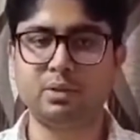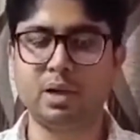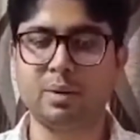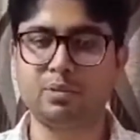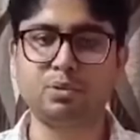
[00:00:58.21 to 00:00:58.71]

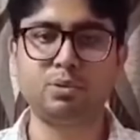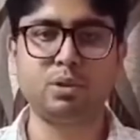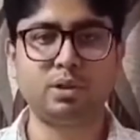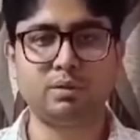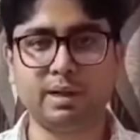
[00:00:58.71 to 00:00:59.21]
you have
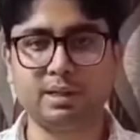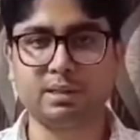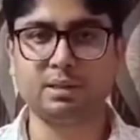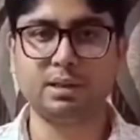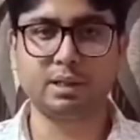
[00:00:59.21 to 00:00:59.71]
to
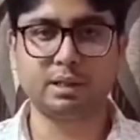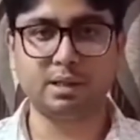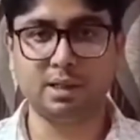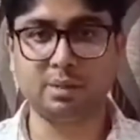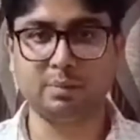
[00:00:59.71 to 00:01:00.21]
rest that
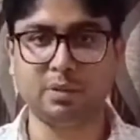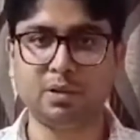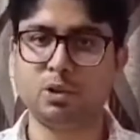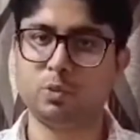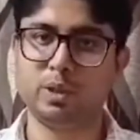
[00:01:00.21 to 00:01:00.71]
limb
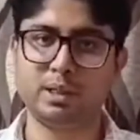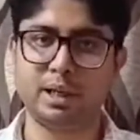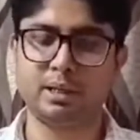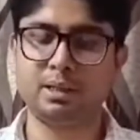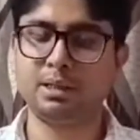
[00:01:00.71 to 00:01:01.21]
over
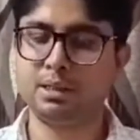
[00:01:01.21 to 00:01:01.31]
there.